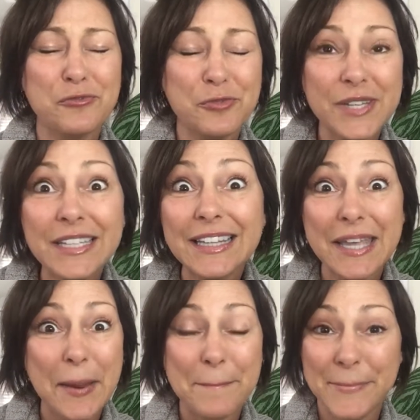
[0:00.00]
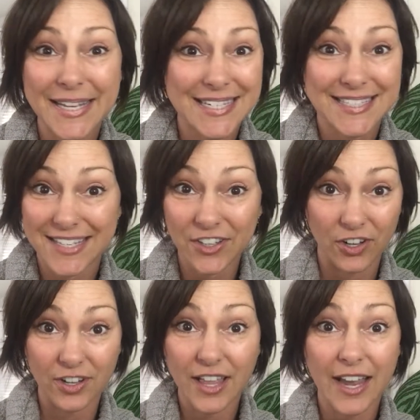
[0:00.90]
really big
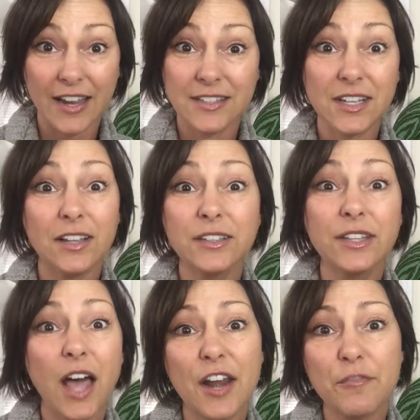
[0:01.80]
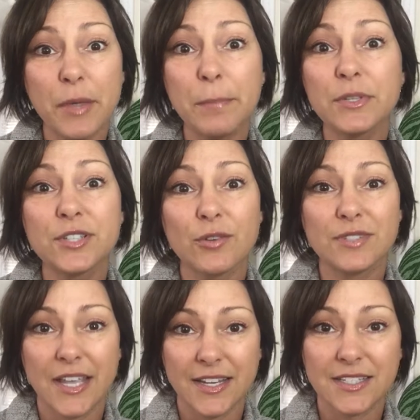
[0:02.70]
deal, and a lot of people don't
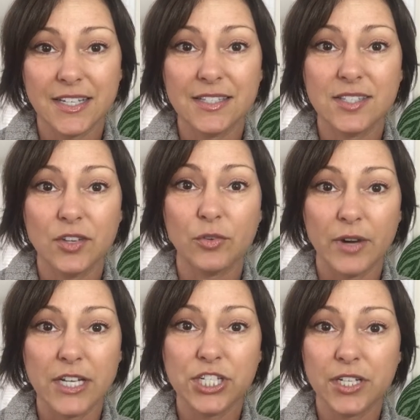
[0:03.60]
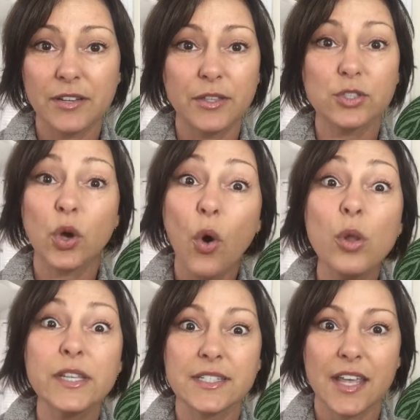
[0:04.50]
take into consideration the
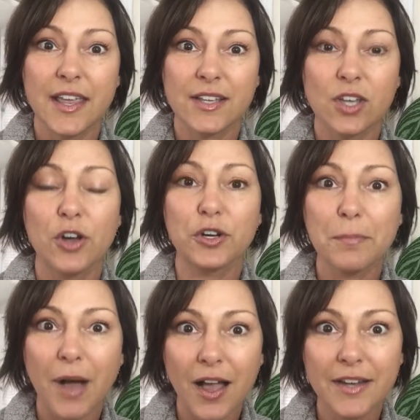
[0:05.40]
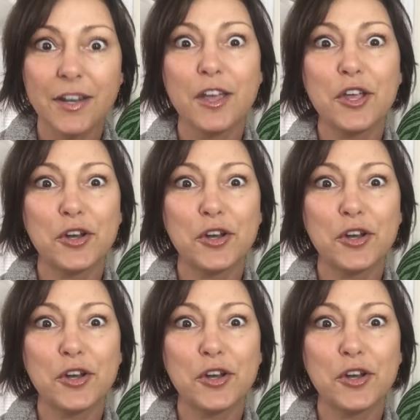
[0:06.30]
toll it takes on your mind,